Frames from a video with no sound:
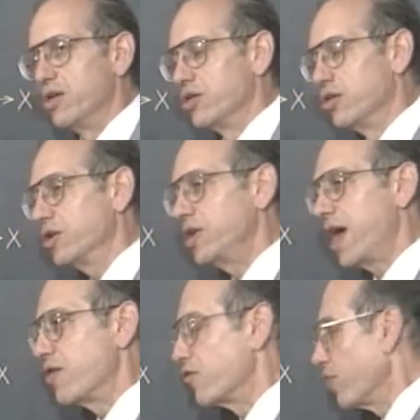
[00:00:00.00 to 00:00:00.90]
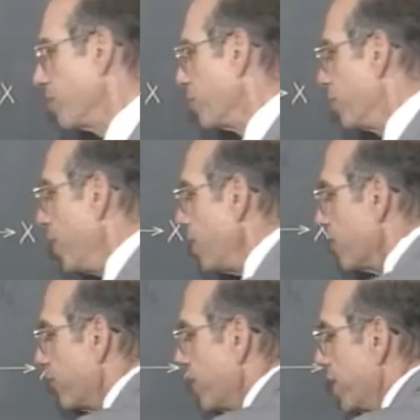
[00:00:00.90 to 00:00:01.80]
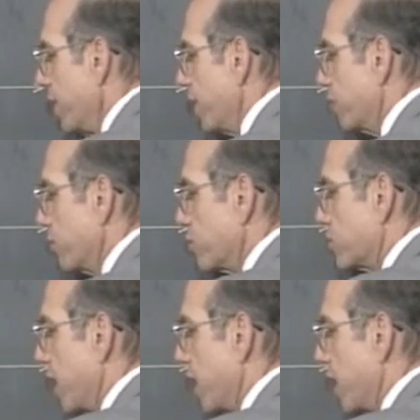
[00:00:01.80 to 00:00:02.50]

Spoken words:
Look down from above, it looks